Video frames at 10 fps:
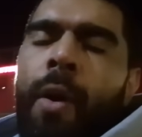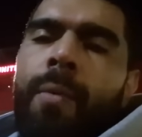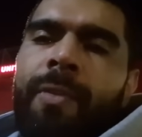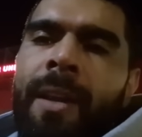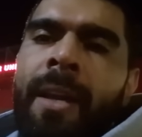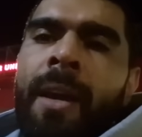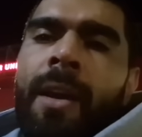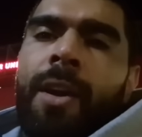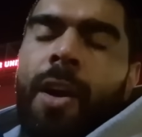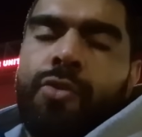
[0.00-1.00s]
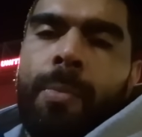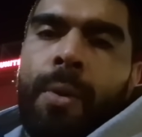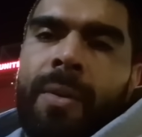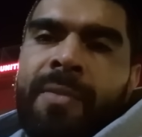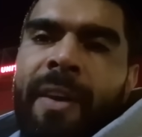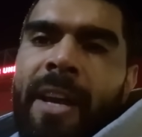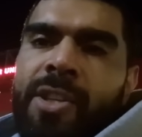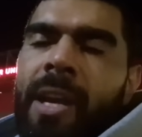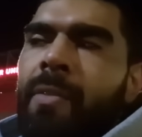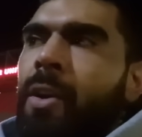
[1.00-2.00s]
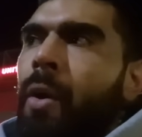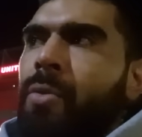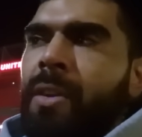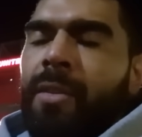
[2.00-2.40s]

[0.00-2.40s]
hopefully contribute his fair share of goals.